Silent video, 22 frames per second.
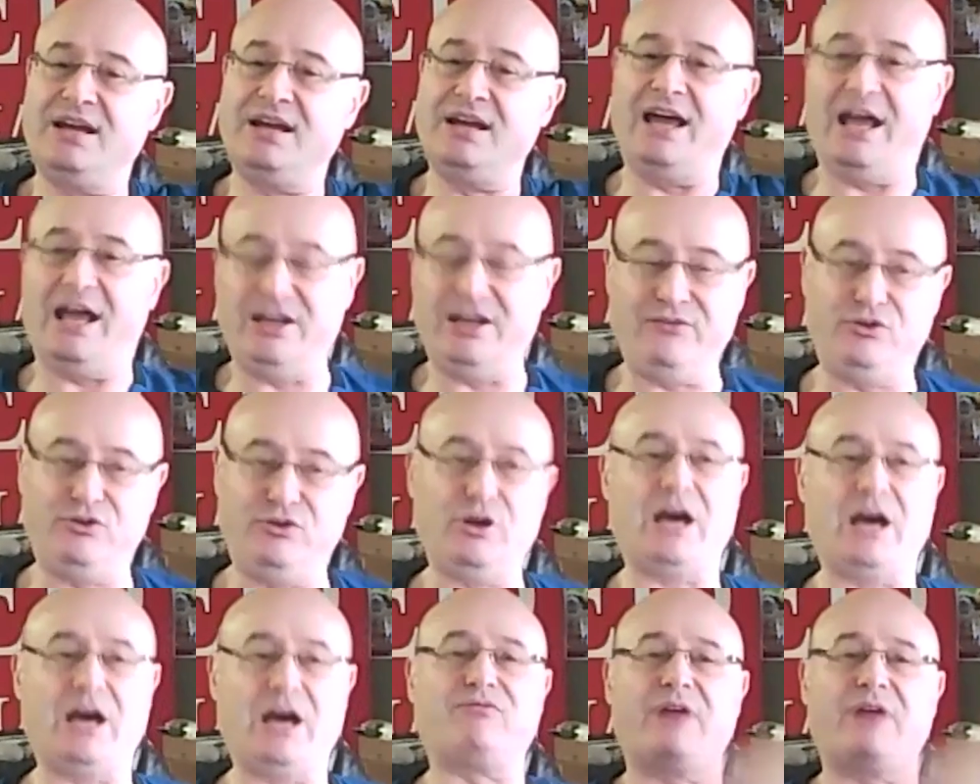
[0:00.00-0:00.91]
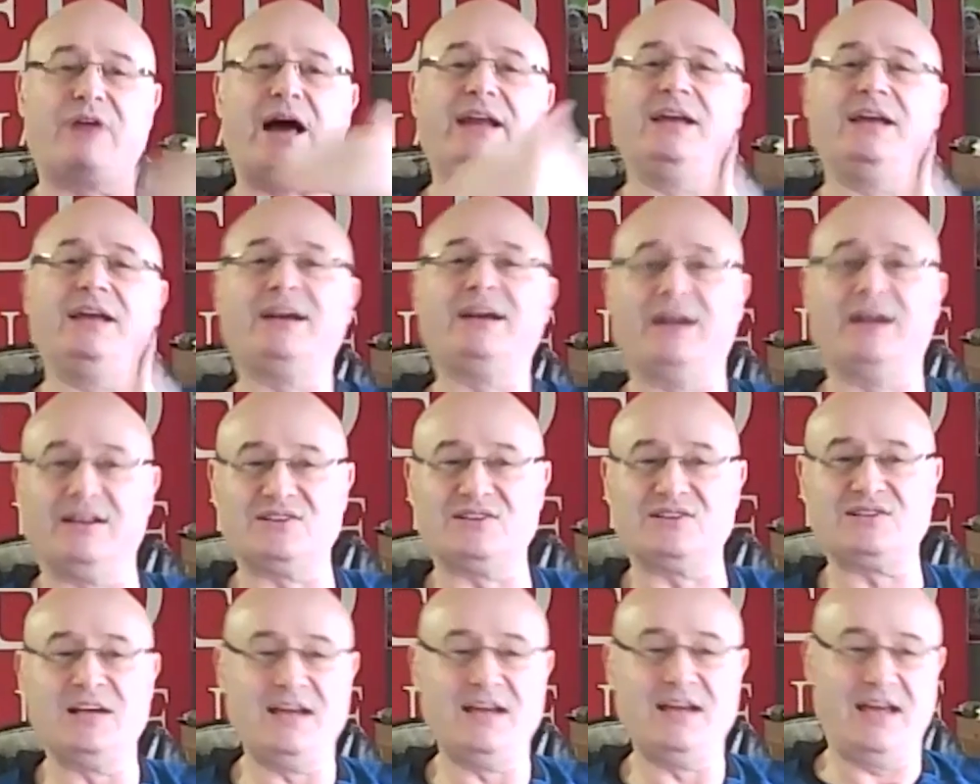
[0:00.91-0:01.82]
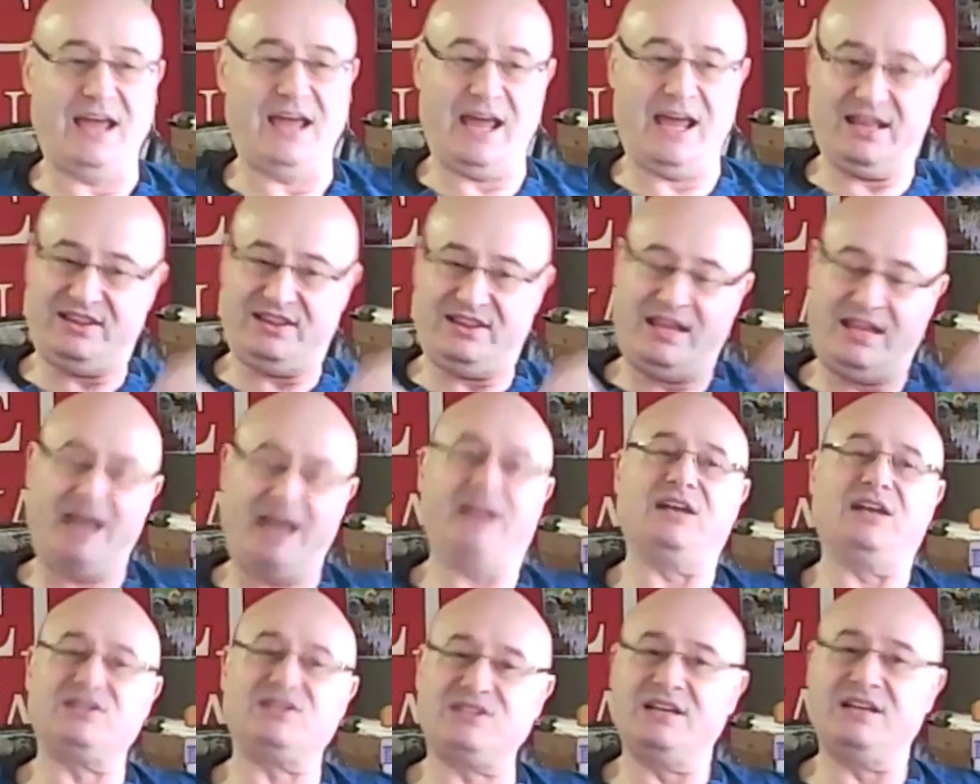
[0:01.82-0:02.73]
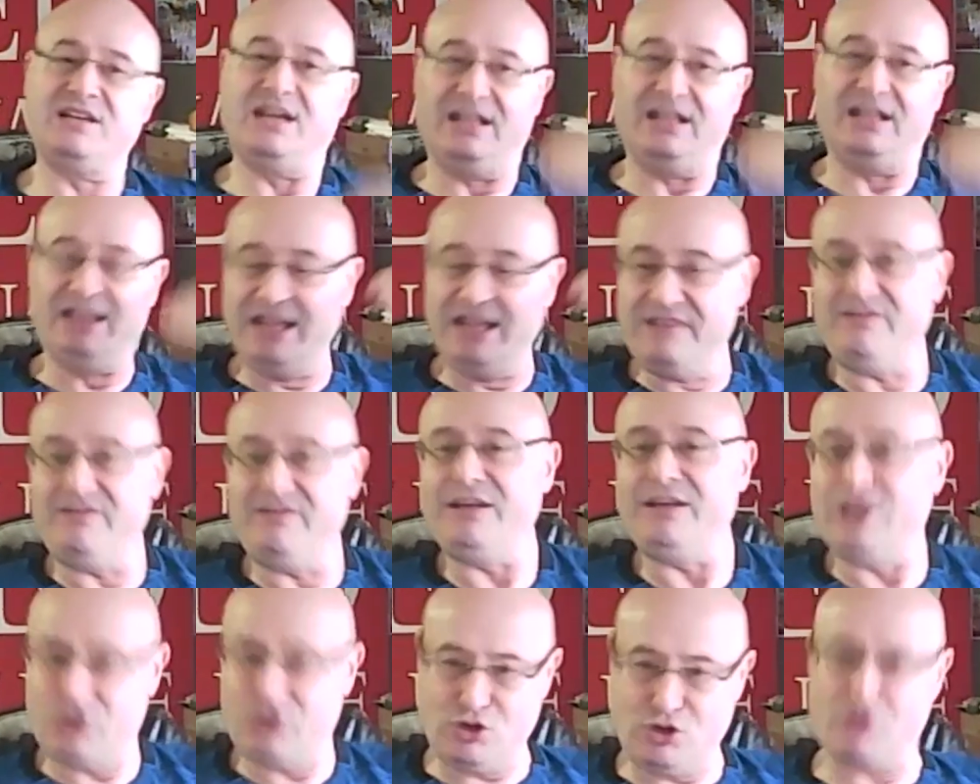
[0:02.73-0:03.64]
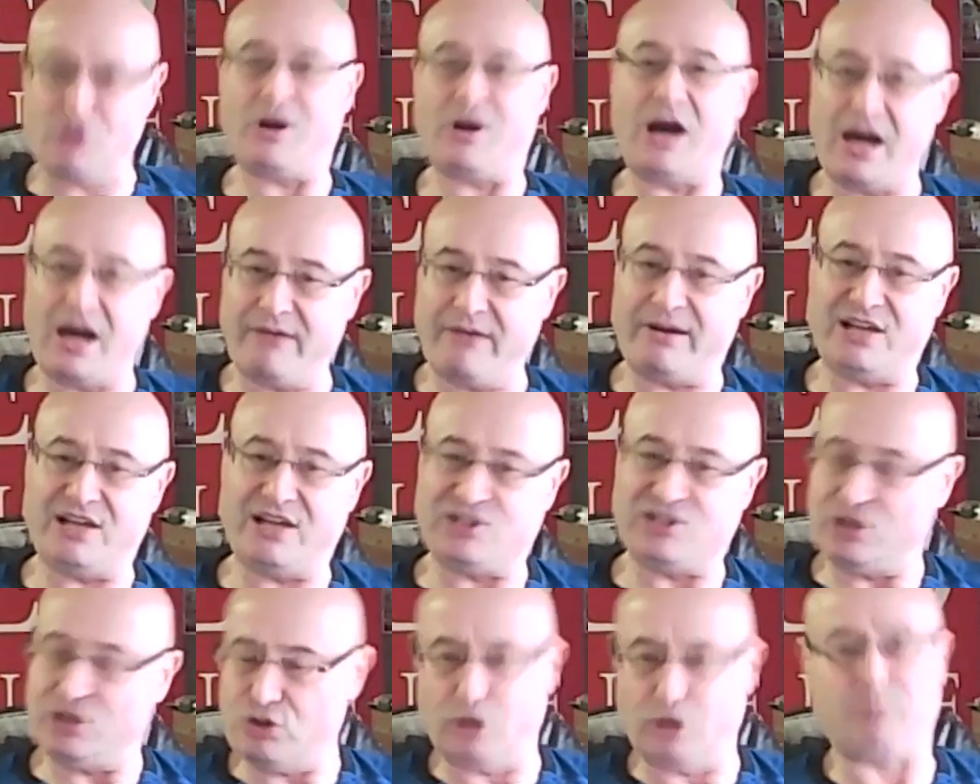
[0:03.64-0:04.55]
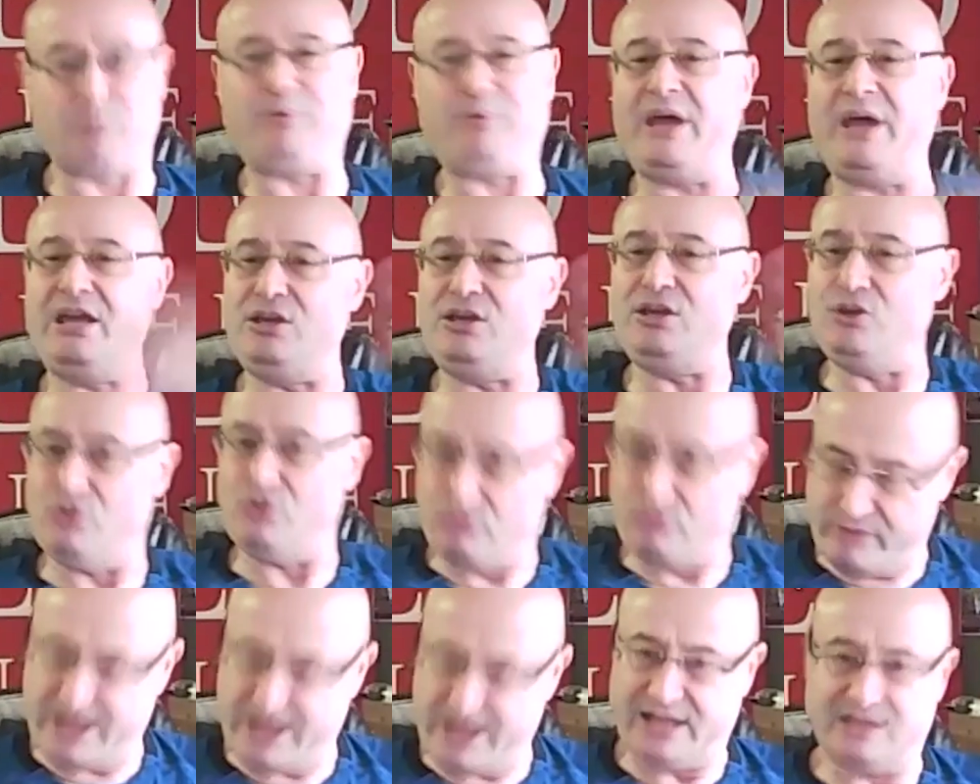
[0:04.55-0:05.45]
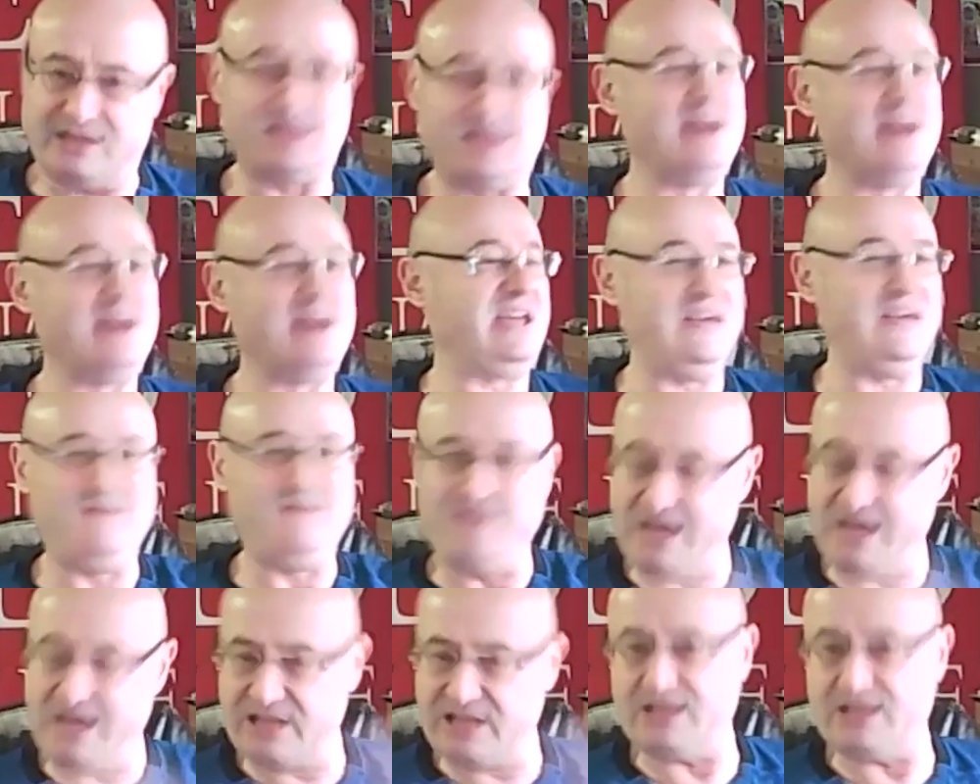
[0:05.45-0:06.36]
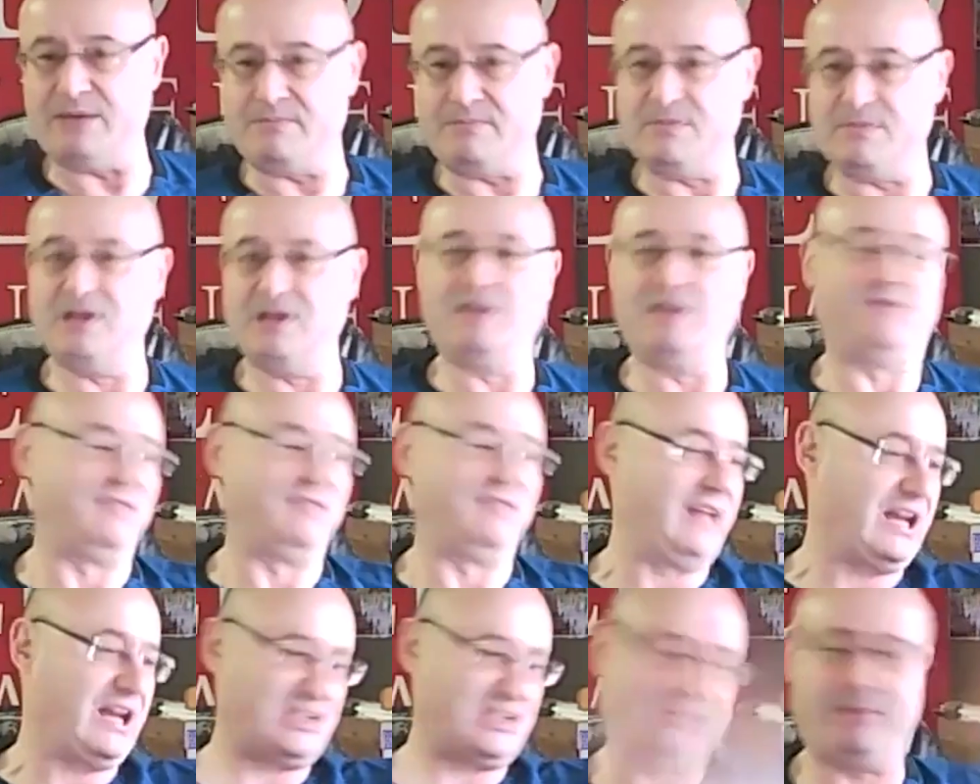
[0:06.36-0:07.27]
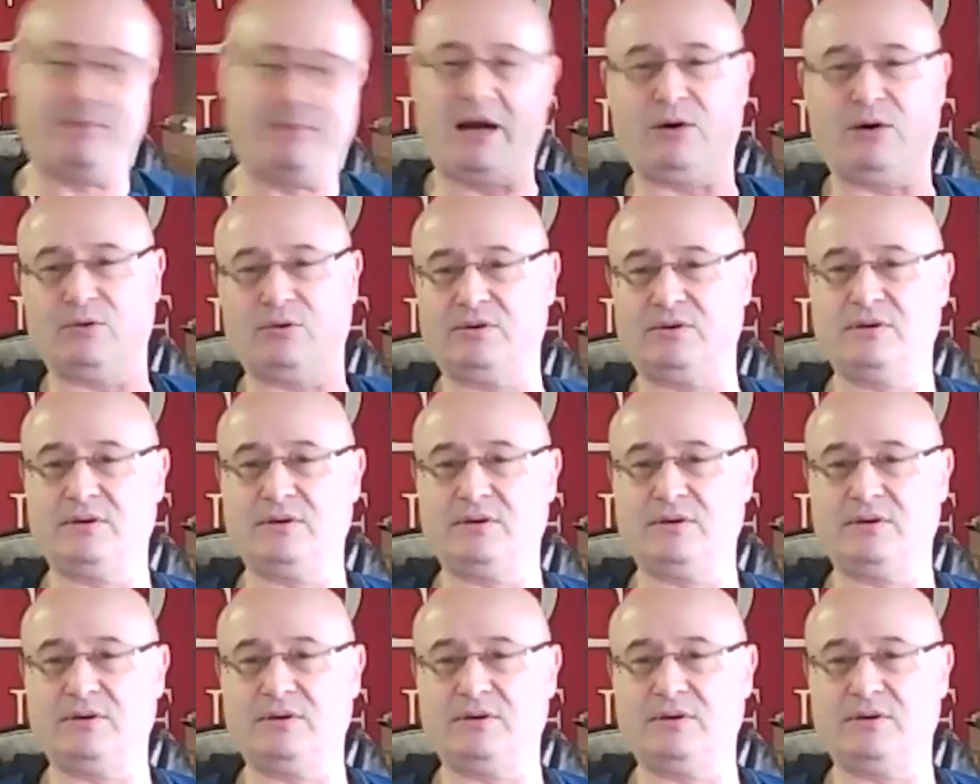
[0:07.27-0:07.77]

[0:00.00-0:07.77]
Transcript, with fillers: And if you have radicals and tenants living in your high-rise and not paying your rent, evict them, flush them out.